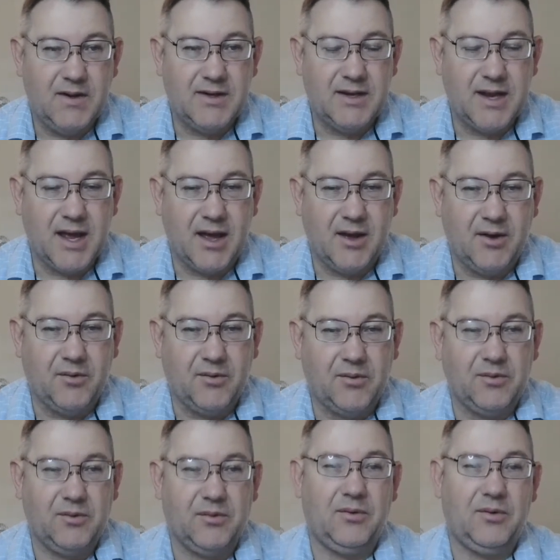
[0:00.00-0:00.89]

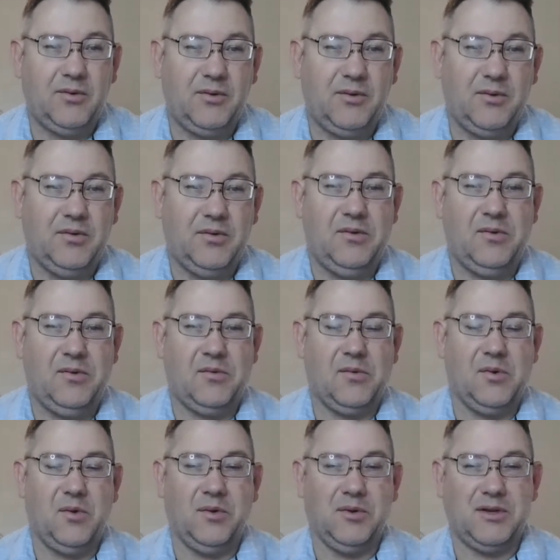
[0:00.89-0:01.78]
Now,
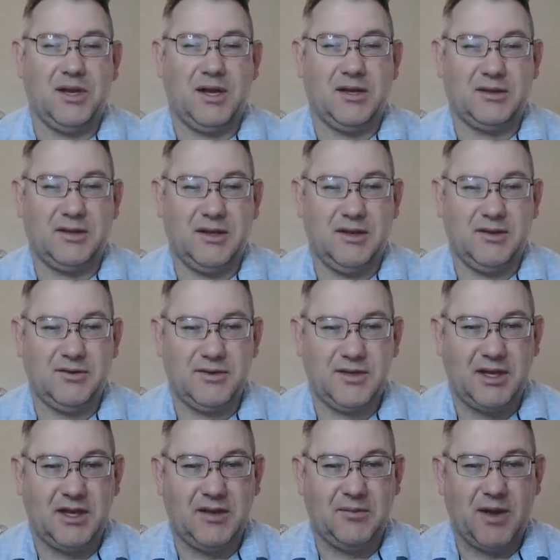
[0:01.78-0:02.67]
we talked the other
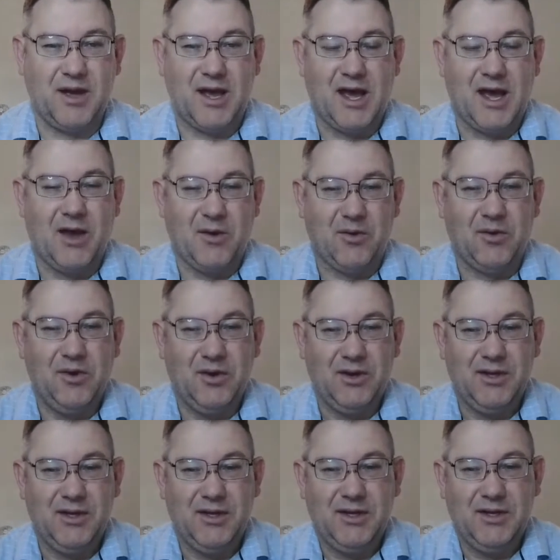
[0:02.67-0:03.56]
day about how
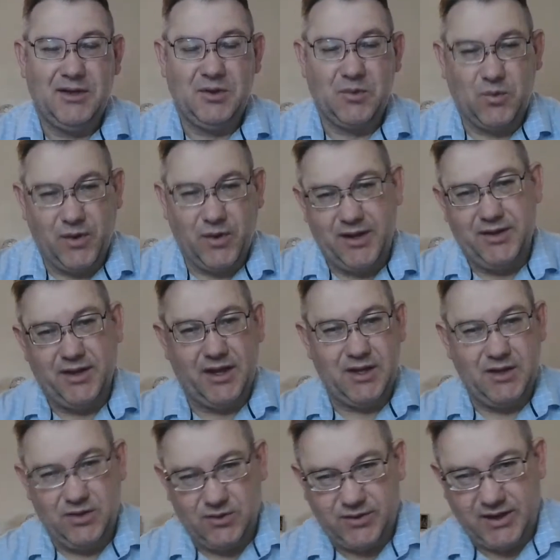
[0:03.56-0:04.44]
the way they
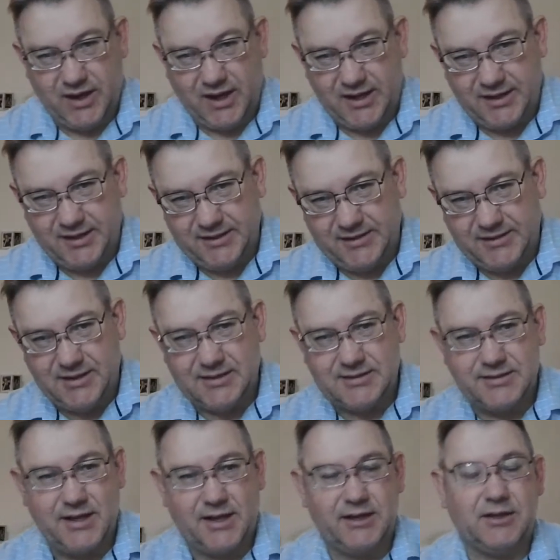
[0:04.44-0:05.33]
look at it
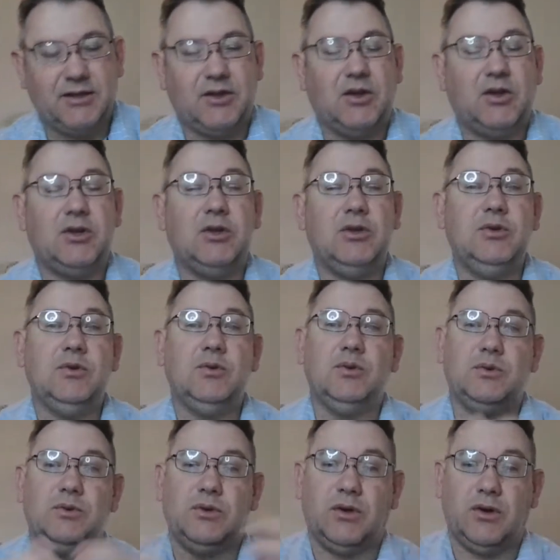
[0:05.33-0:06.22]
does not
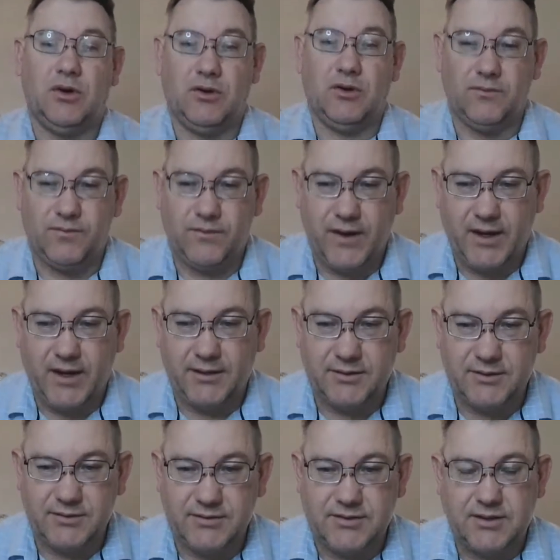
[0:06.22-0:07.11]
include all
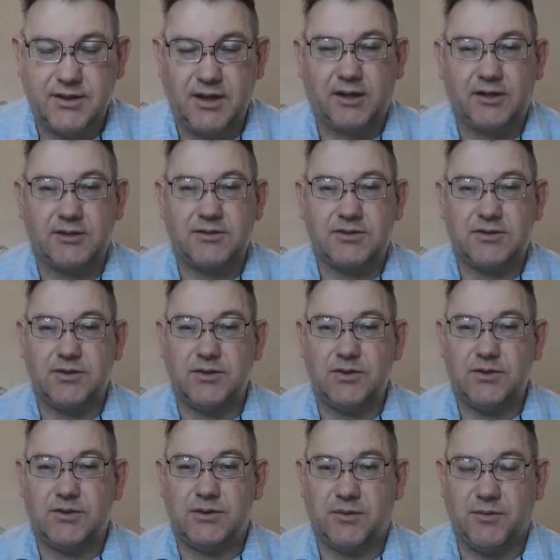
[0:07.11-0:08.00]
factors, and they
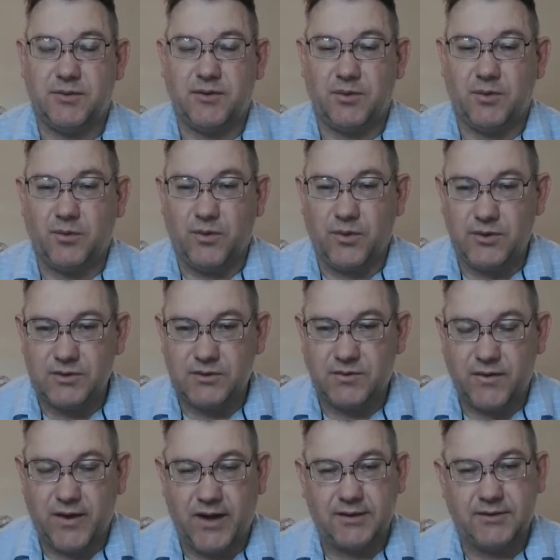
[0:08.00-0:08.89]
exclude some of the worst
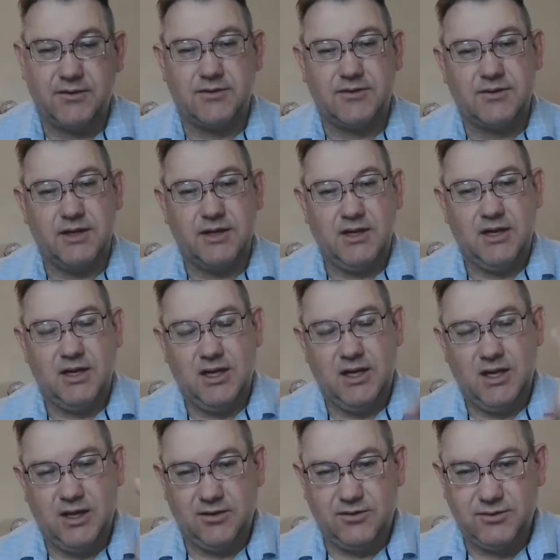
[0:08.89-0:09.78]
factors.
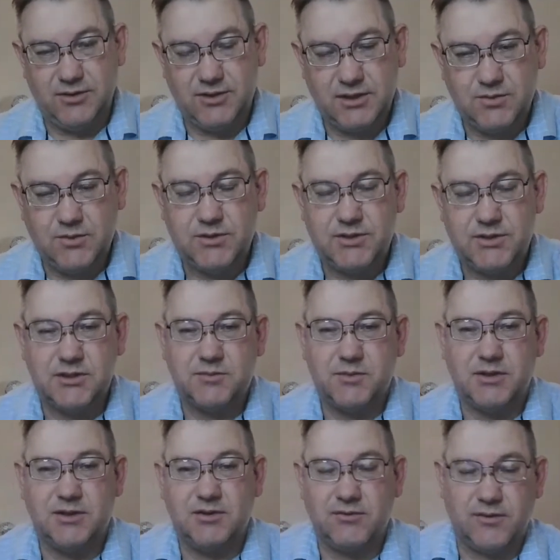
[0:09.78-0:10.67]
Energy, which is
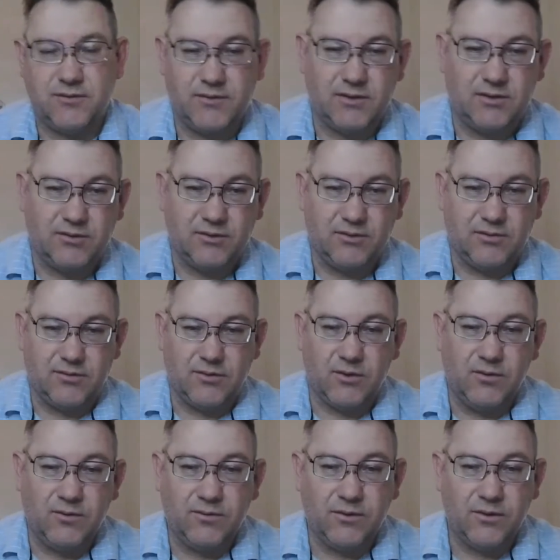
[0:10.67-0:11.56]
being driven through the
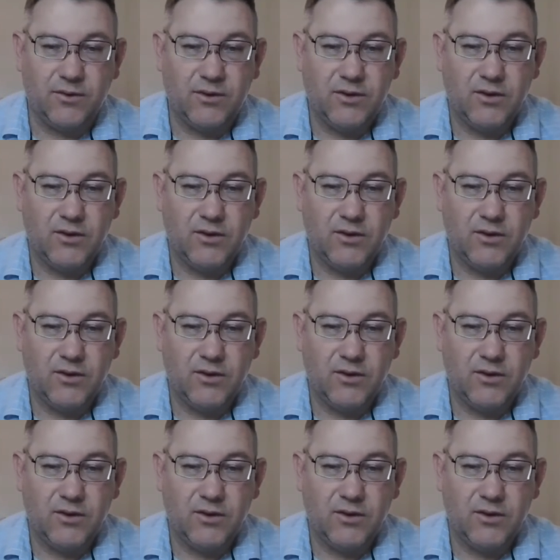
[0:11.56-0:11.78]
roof.